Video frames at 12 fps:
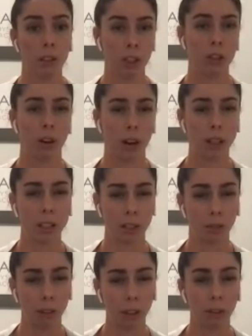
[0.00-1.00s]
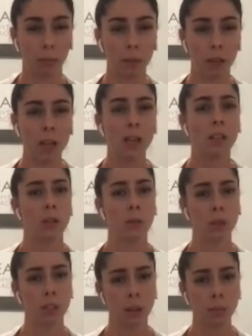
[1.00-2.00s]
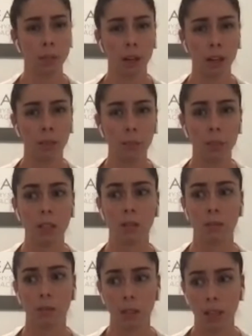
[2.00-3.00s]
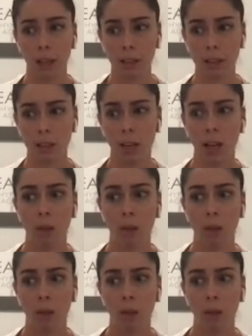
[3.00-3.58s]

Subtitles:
to your activity. So sometimes, yes,